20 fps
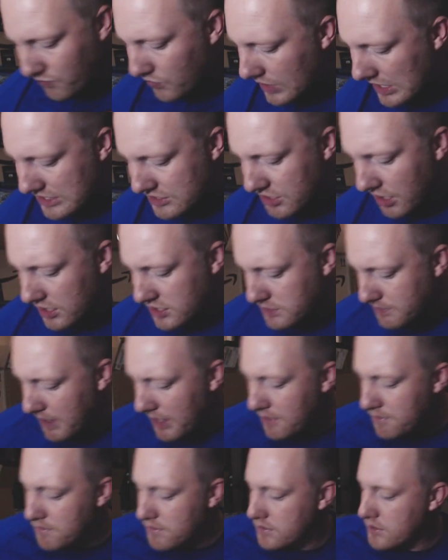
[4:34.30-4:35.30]
Talks
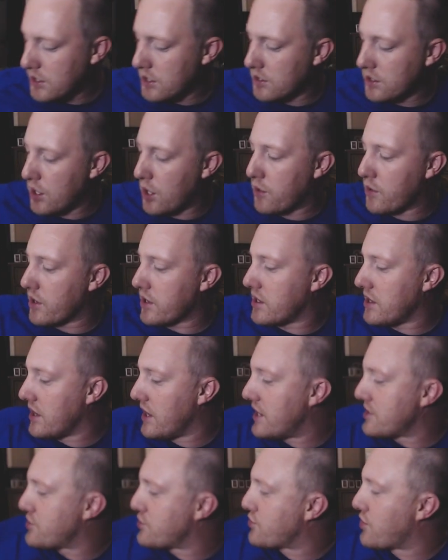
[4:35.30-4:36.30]
about lowering
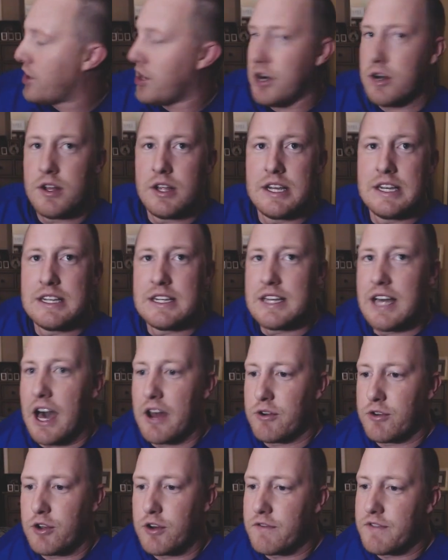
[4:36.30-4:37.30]
cholesterol. I
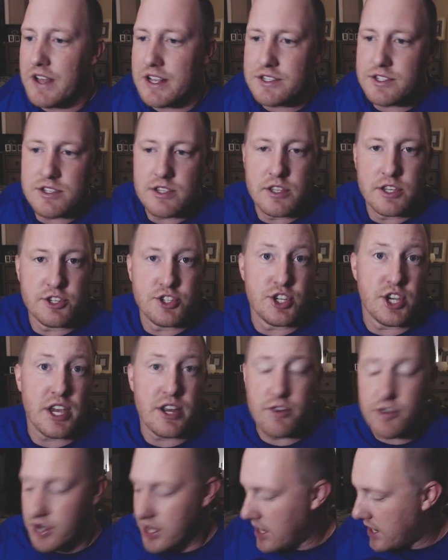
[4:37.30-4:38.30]
don't know if that's legit
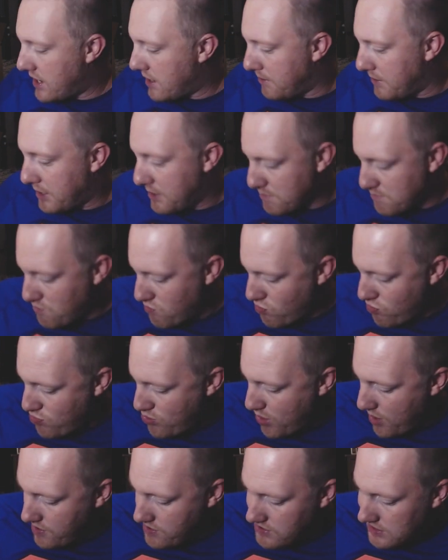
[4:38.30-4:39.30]
or not. I mean,
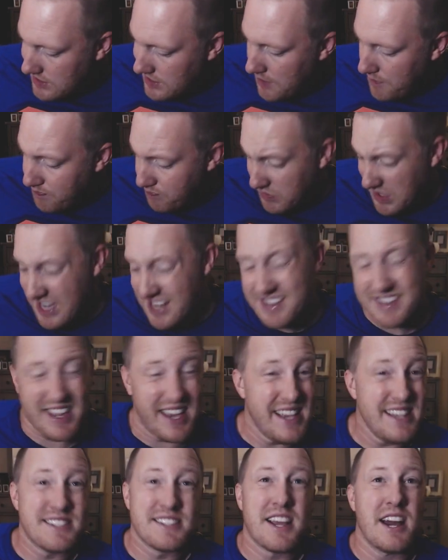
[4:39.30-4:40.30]
it
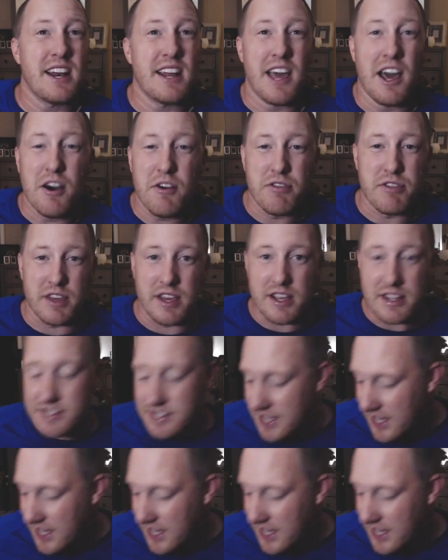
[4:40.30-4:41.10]
tastes kind of healthy.